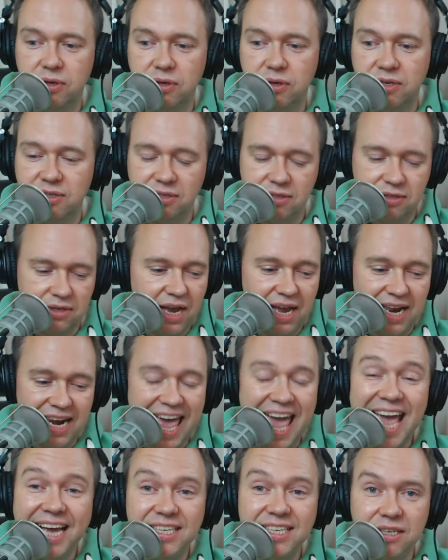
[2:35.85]
and it's an
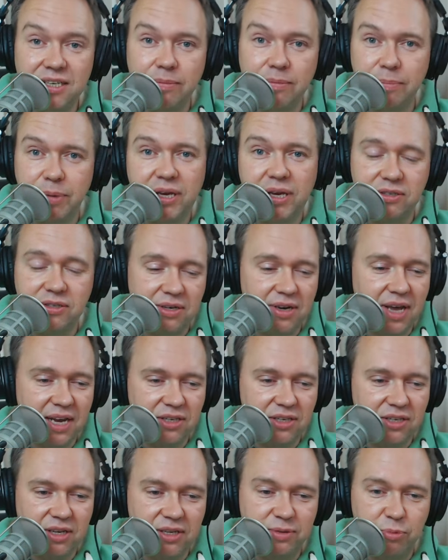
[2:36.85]
excellent piece, and
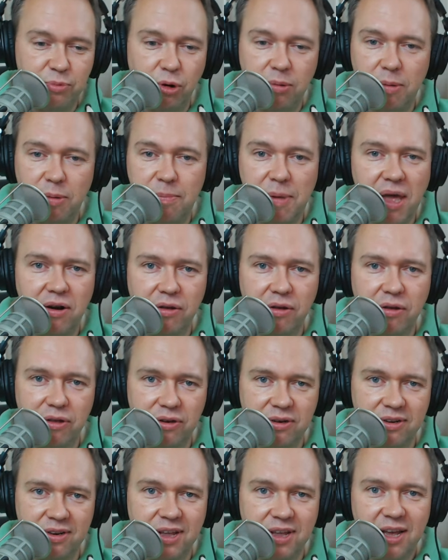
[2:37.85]
actually it's probably better
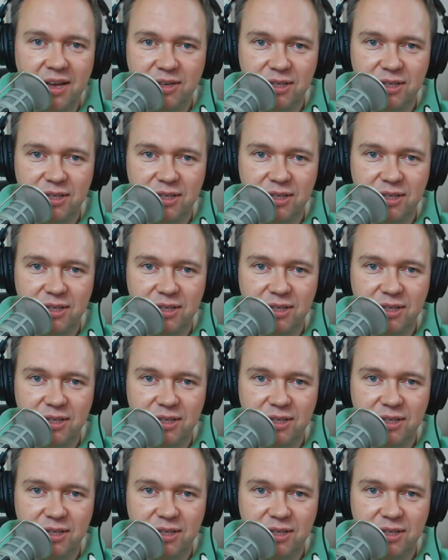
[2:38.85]
than